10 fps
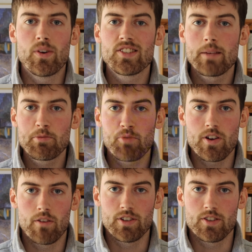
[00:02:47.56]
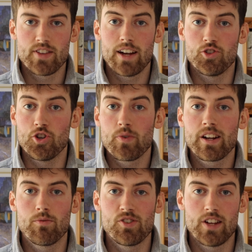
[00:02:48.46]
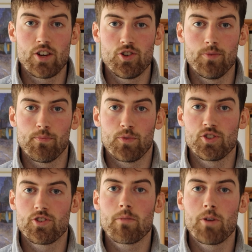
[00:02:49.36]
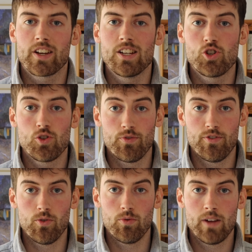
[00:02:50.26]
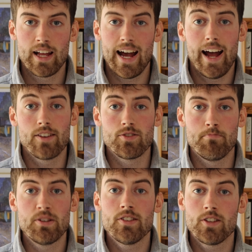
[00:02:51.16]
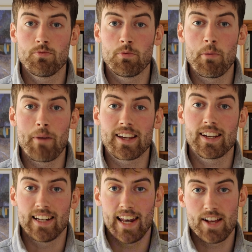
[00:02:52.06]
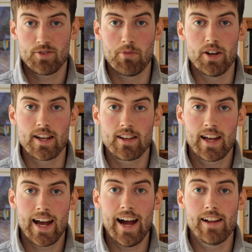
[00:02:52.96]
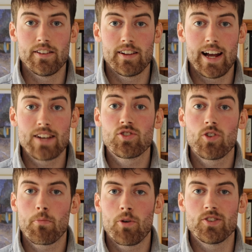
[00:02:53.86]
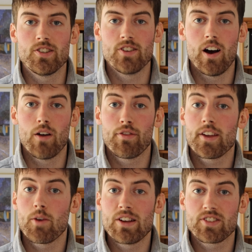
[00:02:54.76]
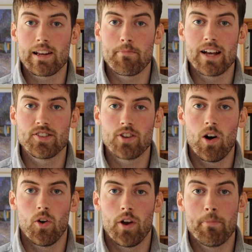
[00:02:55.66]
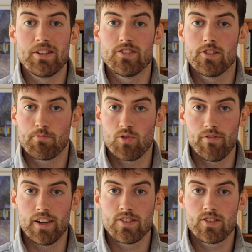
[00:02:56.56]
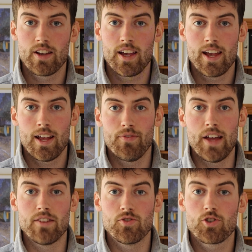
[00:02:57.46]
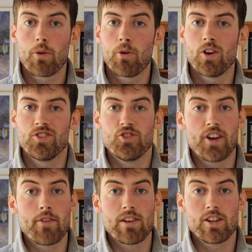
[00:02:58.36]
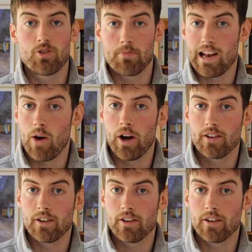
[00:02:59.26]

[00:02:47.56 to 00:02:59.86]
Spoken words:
it seems pretty obvious that during a recession, the stock market should fall, as businesses will be making less money, and as stock prices are theoretically based on a business's profits, then stock prices generally should be lower.